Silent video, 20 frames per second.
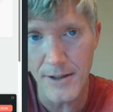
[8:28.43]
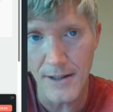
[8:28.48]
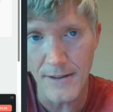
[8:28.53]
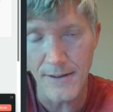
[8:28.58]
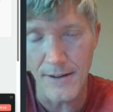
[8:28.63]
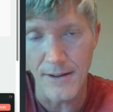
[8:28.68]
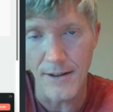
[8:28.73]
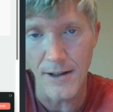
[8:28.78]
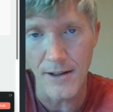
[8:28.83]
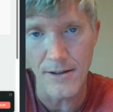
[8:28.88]
That's
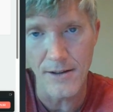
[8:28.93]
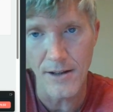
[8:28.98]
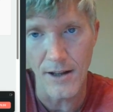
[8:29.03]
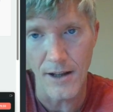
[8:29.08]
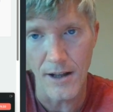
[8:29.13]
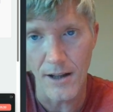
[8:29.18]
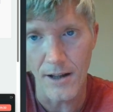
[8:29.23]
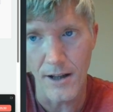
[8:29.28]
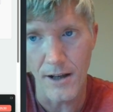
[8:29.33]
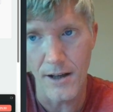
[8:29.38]
another
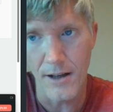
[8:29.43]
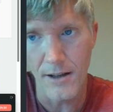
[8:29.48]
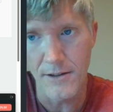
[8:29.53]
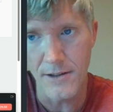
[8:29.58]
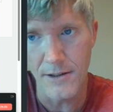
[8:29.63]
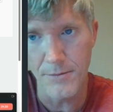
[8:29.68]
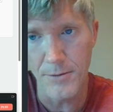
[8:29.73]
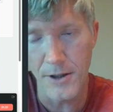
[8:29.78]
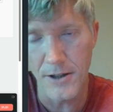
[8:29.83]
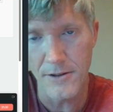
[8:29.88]
thing. Like,
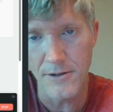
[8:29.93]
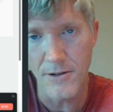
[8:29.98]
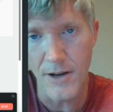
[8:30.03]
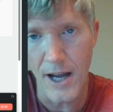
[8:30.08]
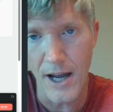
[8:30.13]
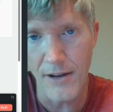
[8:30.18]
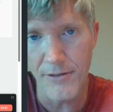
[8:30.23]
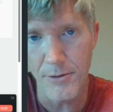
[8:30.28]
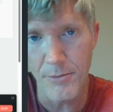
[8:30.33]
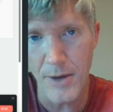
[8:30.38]
just because you
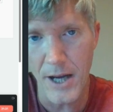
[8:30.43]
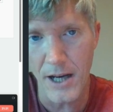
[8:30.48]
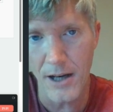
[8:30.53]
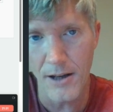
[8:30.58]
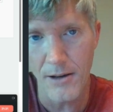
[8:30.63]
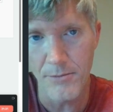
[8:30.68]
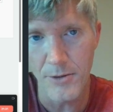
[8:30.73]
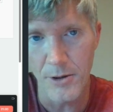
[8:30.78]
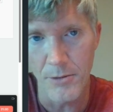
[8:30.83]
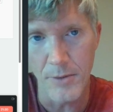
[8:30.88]
have a
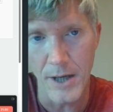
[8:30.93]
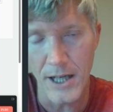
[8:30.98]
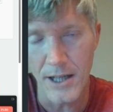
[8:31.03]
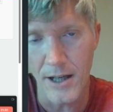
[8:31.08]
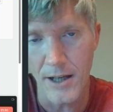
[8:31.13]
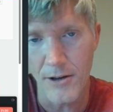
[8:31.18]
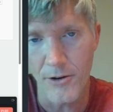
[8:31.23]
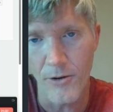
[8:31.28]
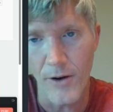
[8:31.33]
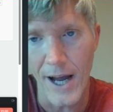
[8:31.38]
backup, you might
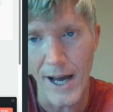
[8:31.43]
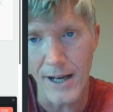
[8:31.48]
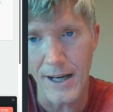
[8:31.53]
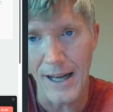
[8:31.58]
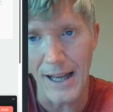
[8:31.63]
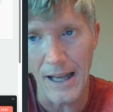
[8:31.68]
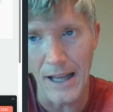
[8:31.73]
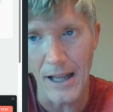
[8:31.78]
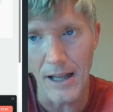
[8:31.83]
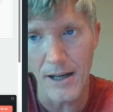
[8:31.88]
not know how to
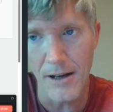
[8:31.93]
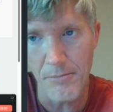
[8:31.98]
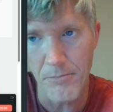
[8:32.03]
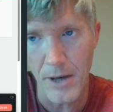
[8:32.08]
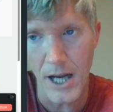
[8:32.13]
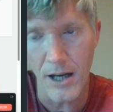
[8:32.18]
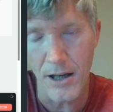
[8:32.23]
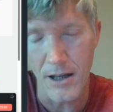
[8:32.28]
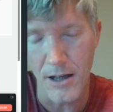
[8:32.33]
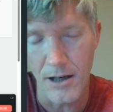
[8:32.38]
get it
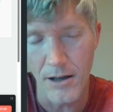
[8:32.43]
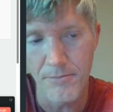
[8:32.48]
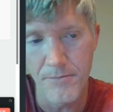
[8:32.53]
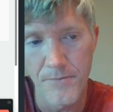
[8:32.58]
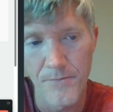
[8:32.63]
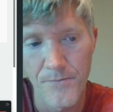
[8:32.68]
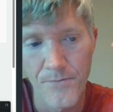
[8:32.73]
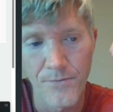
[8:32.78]
back up.